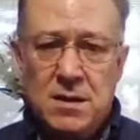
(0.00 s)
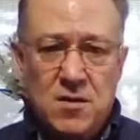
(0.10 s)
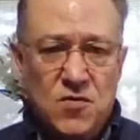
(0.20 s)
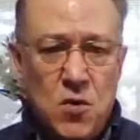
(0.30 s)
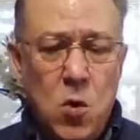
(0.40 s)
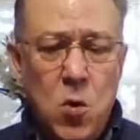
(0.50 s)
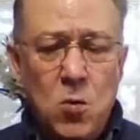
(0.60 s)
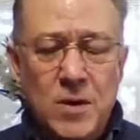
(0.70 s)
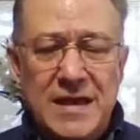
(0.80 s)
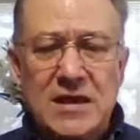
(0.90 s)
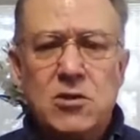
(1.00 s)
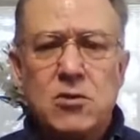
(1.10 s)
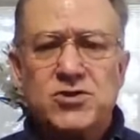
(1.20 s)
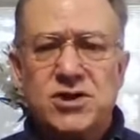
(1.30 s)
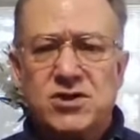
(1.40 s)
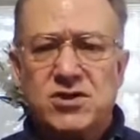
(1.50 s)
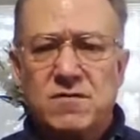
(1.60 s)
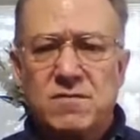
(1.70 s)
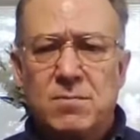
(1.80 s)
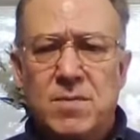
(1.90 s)
The whole
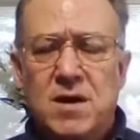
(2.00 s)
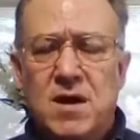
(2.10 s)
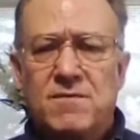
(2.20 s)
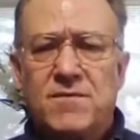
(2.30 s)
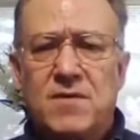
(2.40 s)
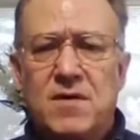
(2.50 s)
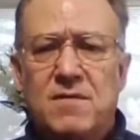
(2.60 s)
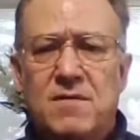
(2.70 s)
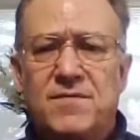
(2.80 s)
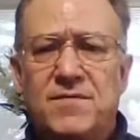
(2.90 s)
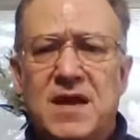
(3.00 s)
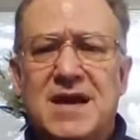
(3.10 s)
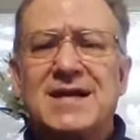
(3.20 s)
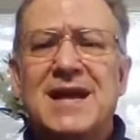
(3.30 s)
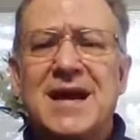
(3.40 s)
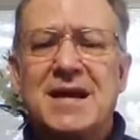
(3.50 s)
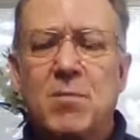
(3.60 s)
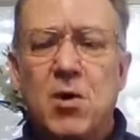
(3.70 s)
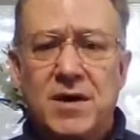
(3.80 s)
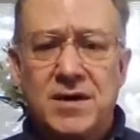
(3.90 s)
ecosystem of the online
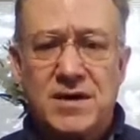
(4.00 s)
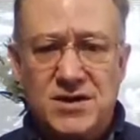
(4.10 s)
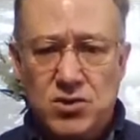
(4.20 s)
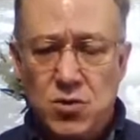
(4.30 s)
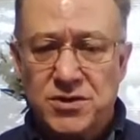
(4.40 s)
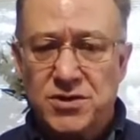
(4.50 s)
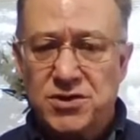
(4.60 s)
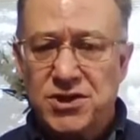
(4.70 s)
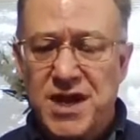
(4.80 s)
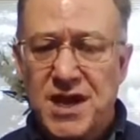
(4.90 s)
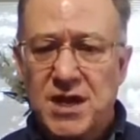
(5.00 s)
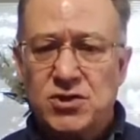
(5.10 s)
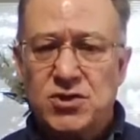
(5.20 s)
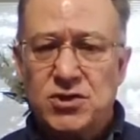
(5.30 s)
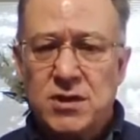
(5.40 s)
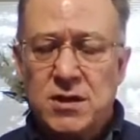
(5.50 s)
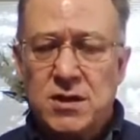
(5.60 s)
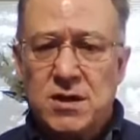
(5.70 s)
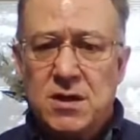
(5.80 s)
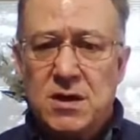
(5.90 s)
market is going to change,
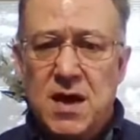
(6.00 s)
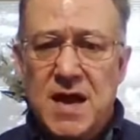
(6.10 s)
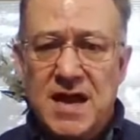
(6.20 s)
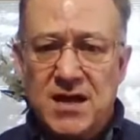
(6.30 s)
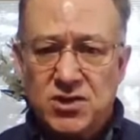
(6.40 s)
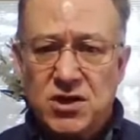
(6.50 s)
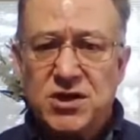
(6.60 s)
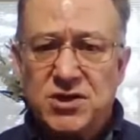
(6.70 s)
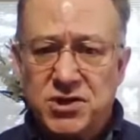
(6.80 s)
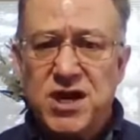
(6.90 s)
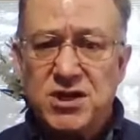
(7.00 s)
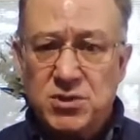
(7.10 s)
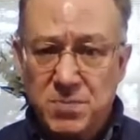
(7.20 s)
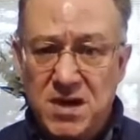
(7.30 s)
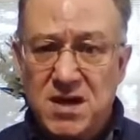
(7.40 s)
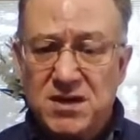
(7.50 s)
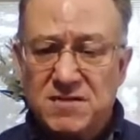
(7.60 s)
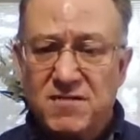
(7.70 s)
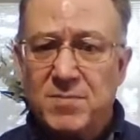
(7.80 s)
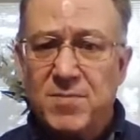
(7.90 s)
and it's going to change because
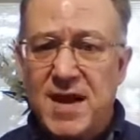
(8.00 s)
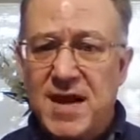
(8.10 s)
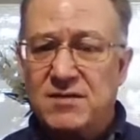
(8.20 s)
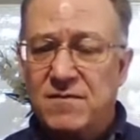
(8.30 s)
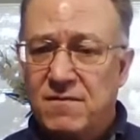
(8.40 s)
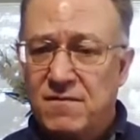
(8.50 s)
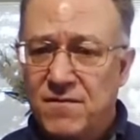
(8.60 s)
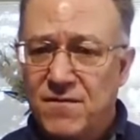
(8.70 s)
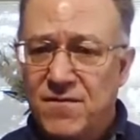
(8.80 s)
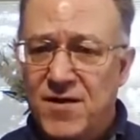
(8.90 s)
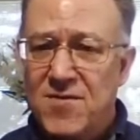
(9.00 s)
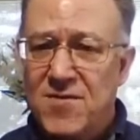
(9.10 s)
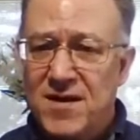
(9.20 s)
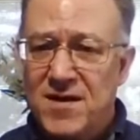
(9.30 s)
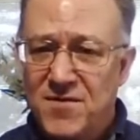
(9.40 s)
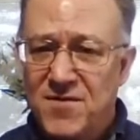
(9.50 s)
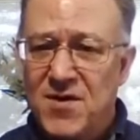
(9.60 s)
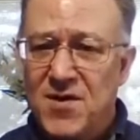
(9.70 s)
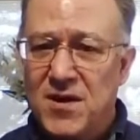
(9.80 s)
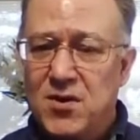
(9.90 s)
of Onpassive. Very,
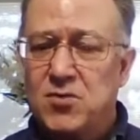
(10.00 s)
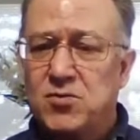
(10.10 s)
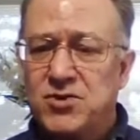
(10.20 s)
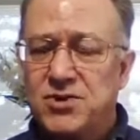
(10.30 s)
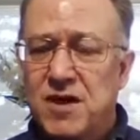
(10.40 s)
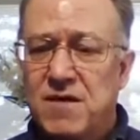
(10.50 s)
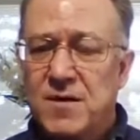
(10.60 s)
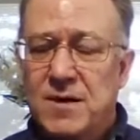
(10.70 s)
very cool stuff.